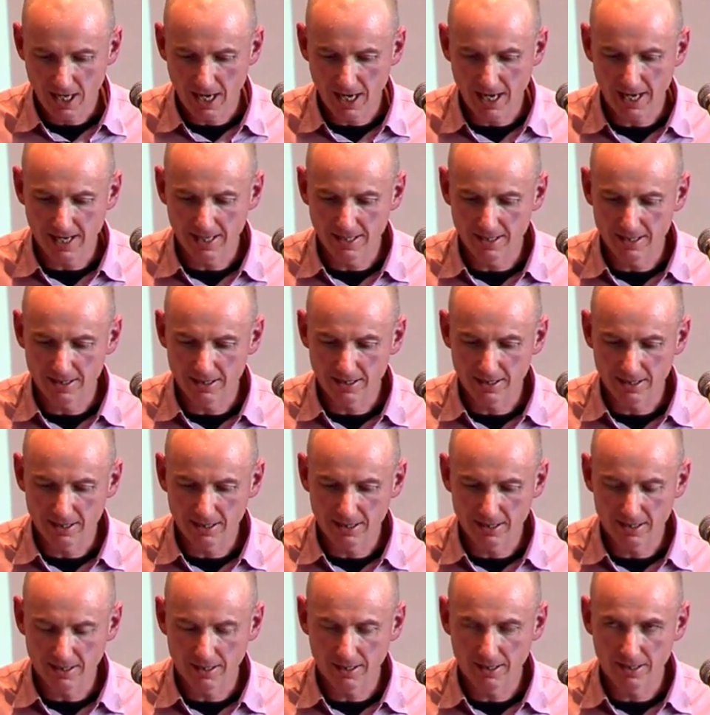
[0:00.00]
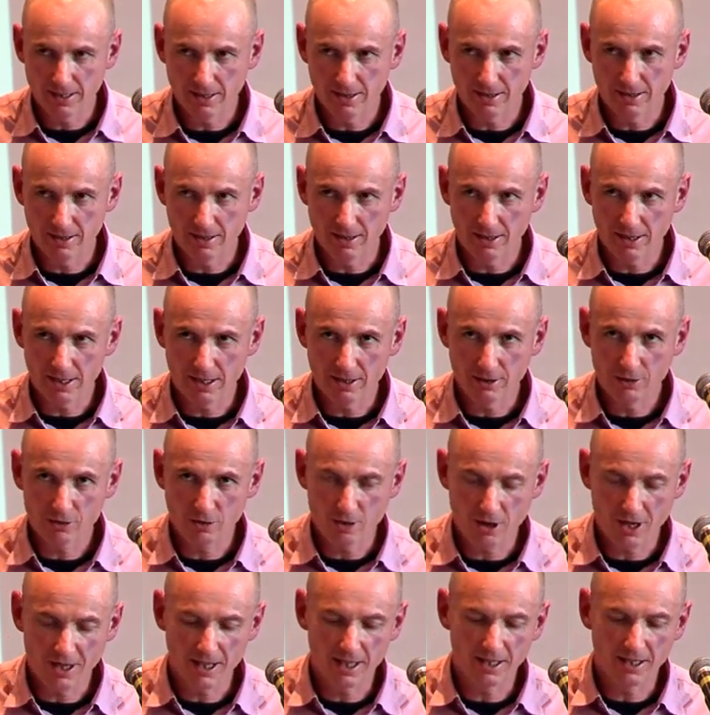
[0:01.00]
and
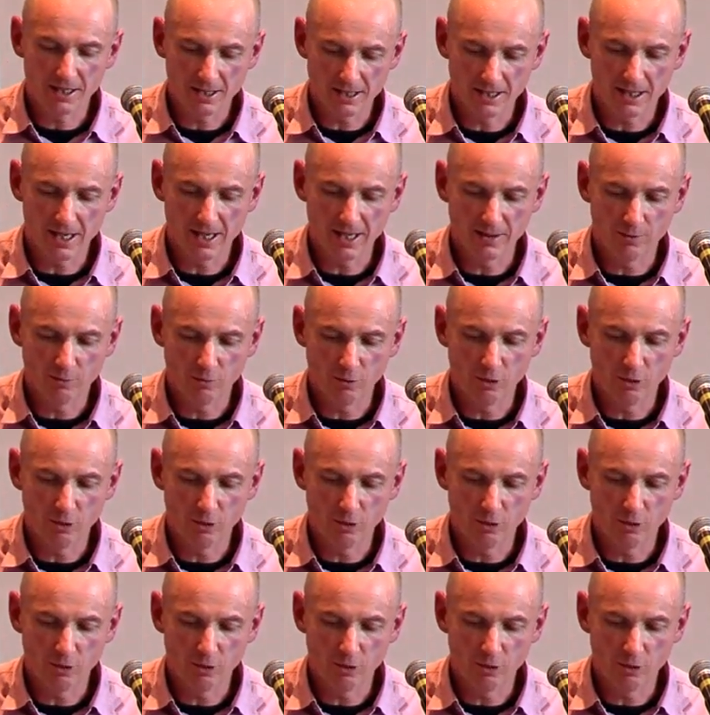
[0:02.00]
try and understand